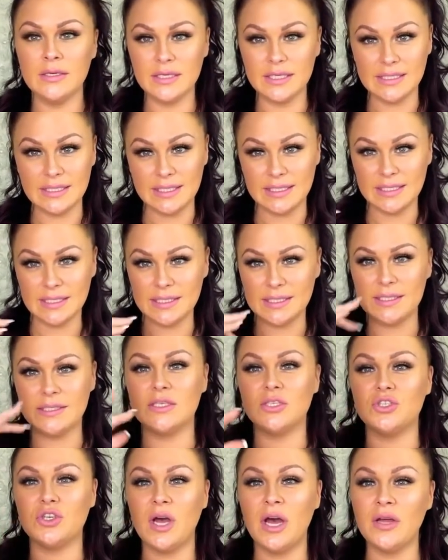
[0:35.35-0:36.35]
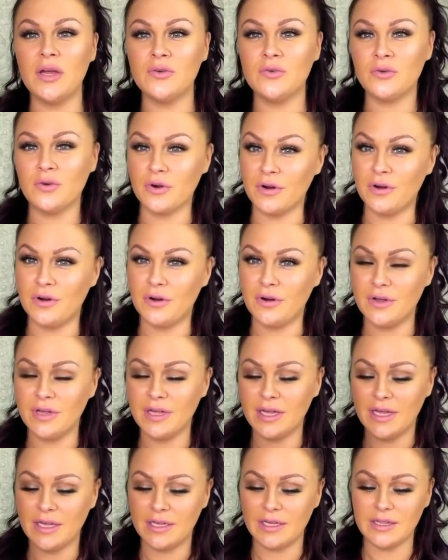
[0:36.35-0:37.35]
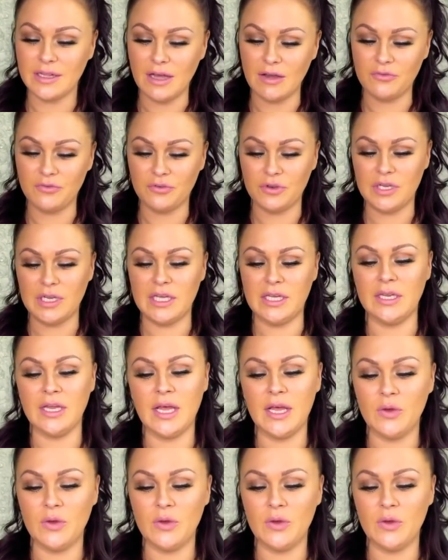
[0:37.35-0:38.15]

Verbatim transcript: Since this is a general love reading,